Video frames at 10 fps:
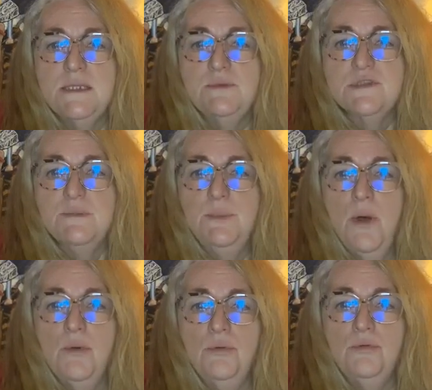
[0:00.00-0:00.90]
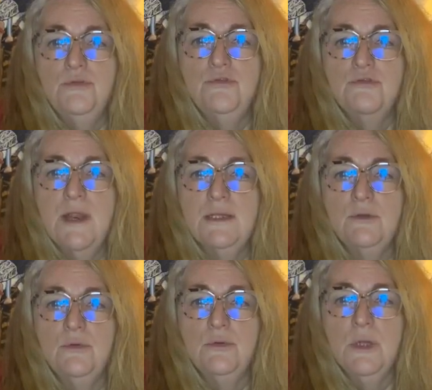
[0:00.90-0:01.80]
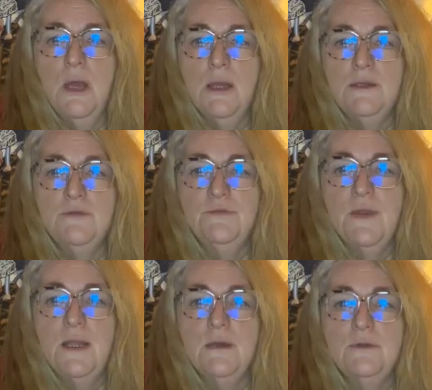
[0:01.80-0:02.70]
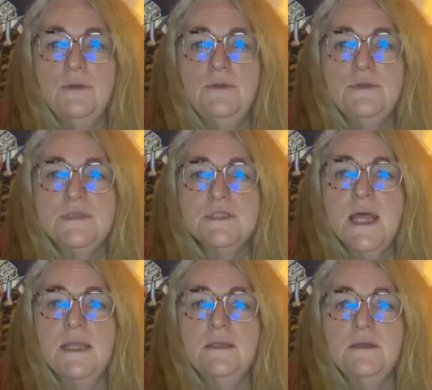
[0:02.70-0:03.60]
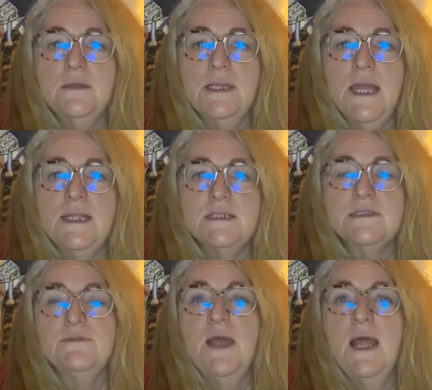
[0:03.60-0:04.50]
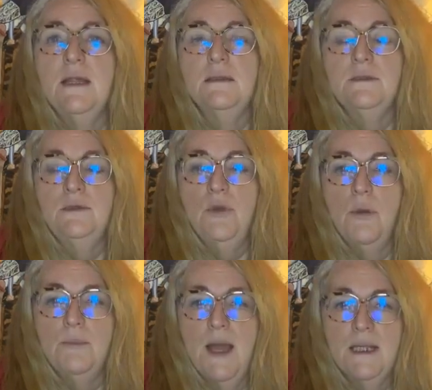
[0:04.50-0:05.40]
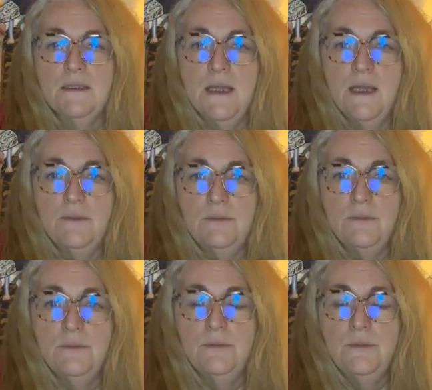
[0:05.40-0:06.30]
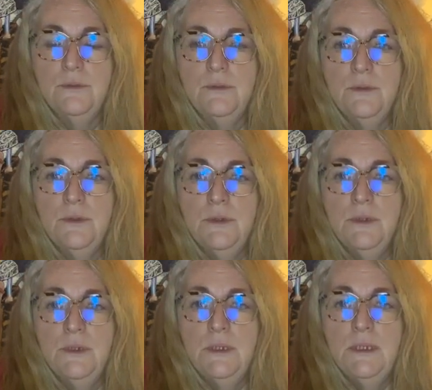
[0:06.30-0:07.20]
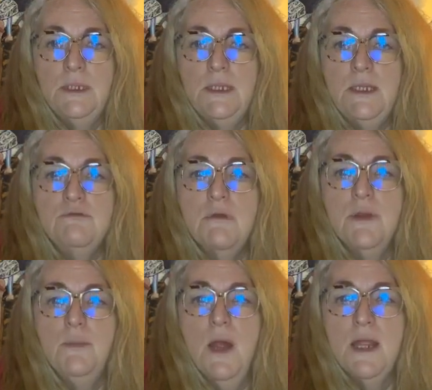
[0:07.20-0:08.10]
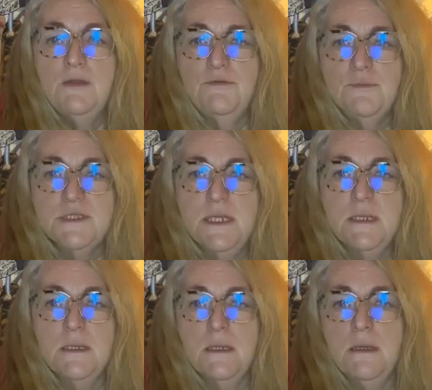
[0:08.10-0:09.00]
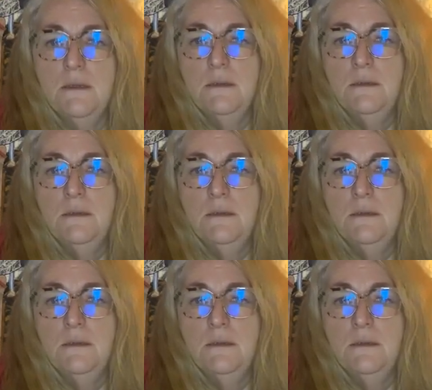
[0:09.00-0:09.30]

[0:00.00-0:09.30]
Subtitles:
he was a bold dreadnought kind of fellow who'd stand at the gates of hell and not back down. He'd run away from Cynthia.